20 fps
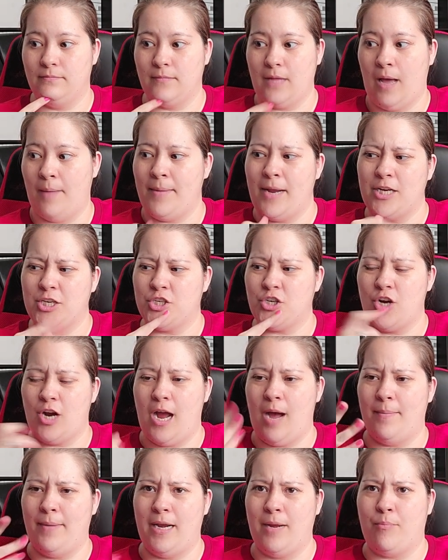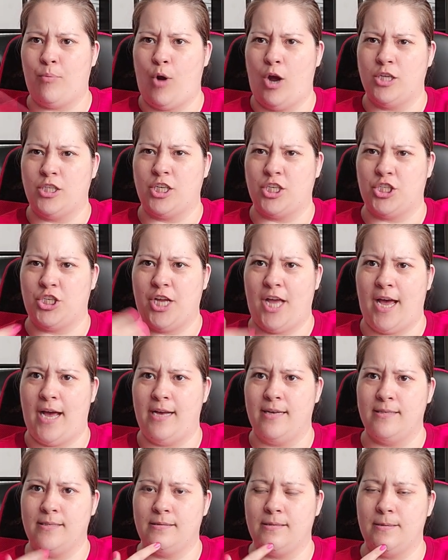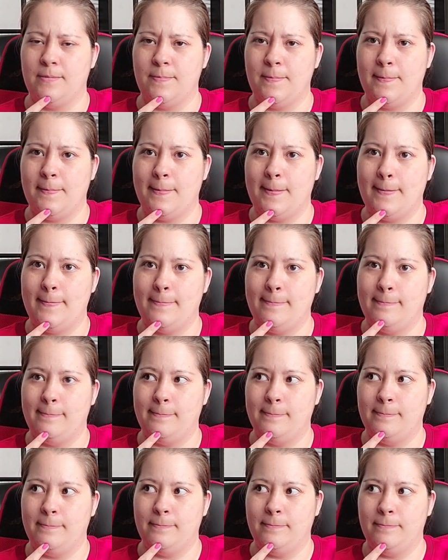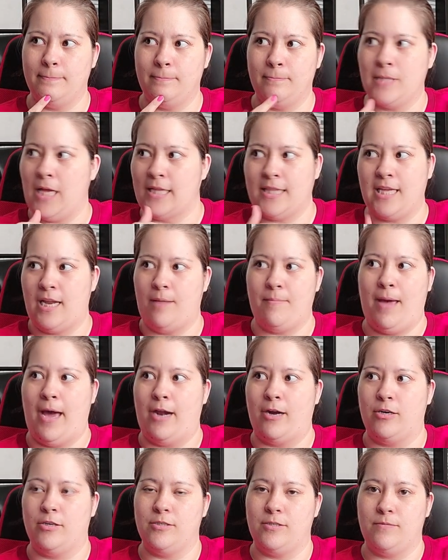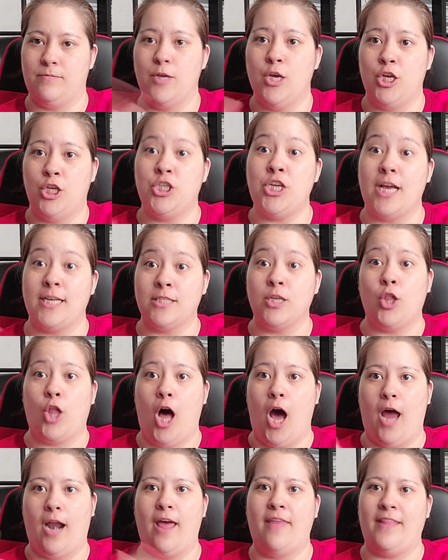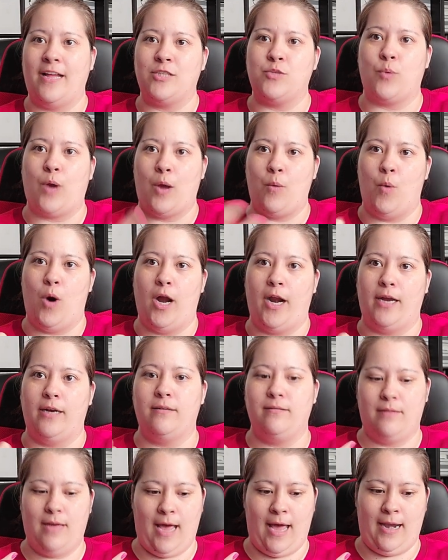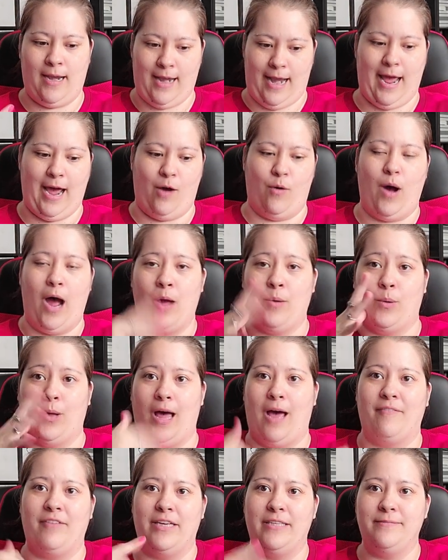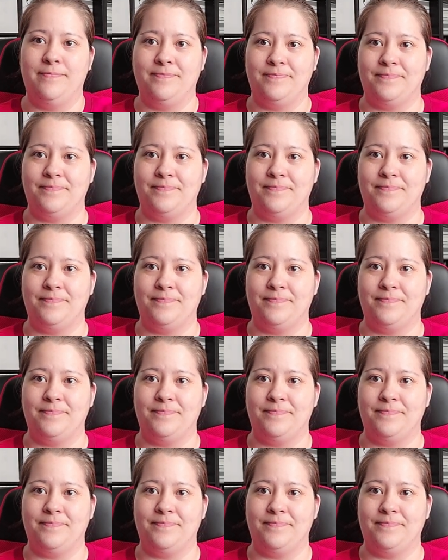I'm not sure how many projects she has. Not that it matters. She has a lot, and that's what I wanted. And now I will have it.